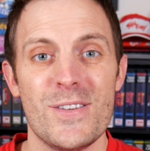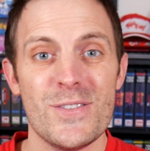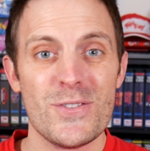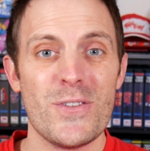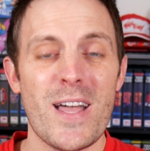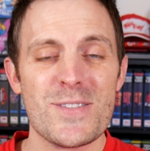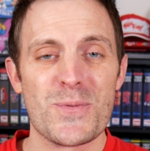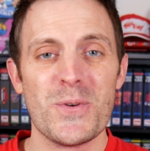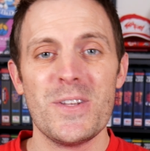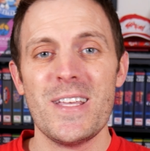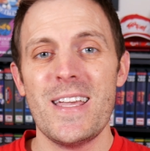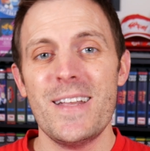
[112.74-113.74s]
So that's
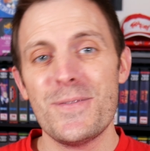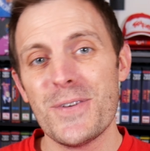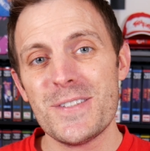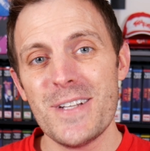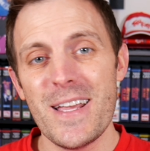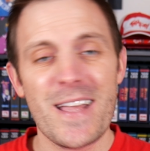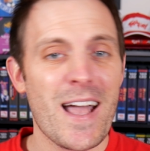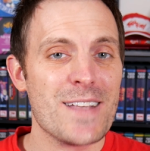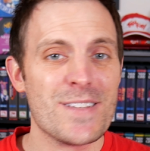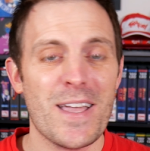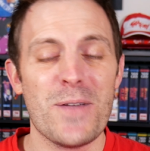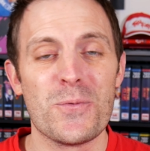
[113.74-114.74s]
really it for today,
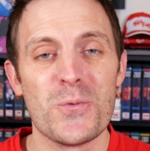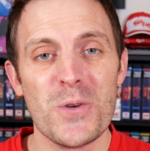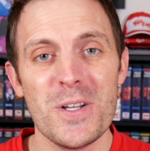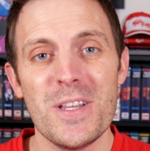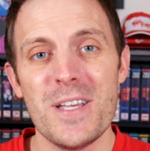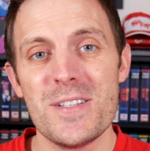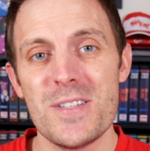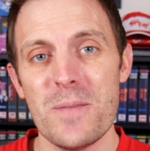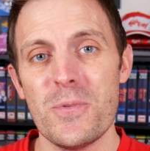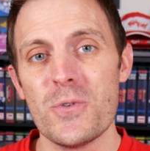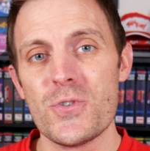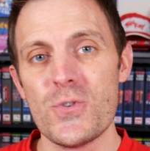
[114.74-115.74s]
guys. A really
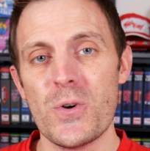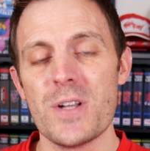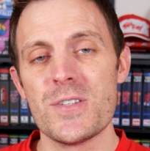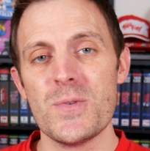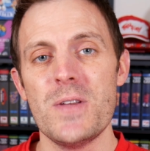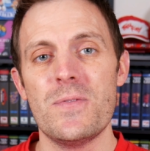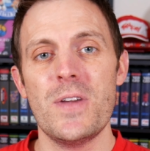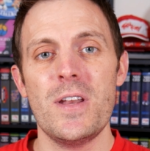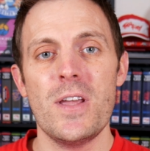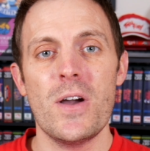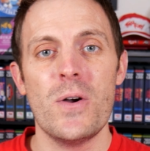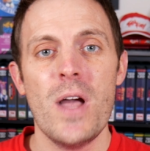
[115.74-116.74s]
simple, short and sweet
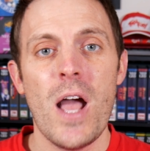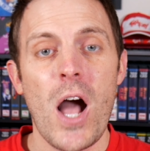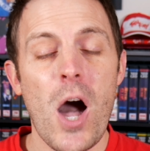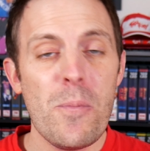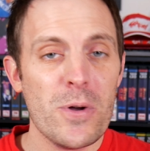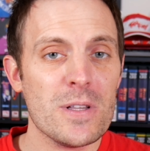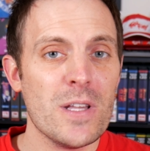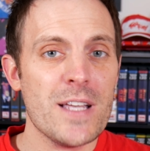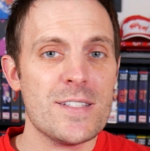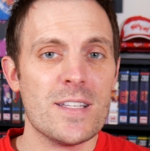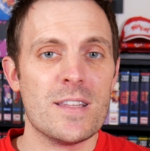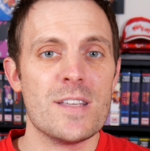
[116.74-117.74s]
video. I'll put
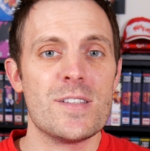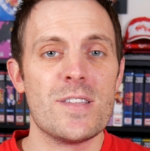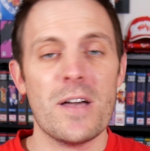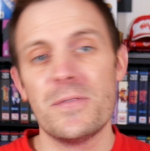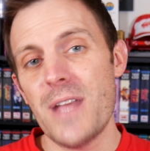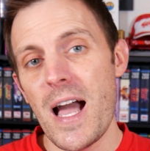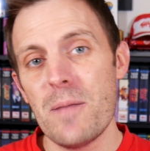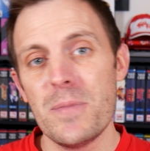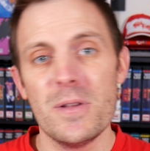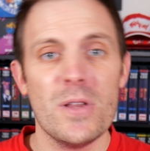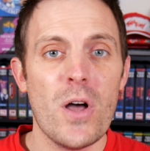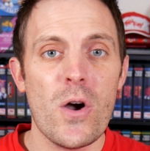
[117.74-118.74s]
links to this stuff down
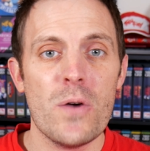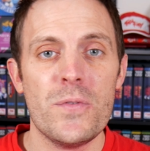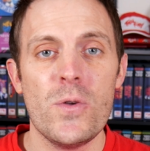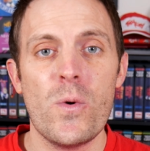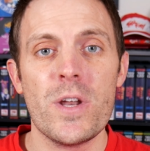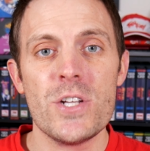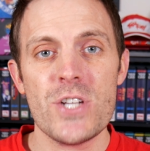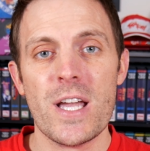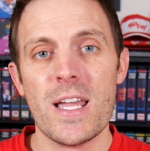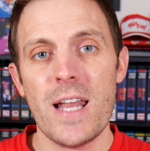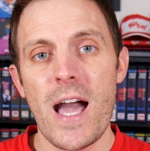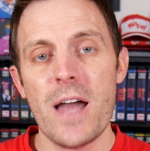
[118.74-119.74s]
below if you want to
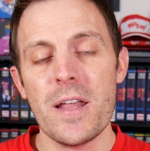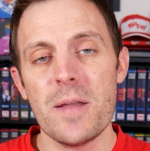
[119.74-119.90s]
check it out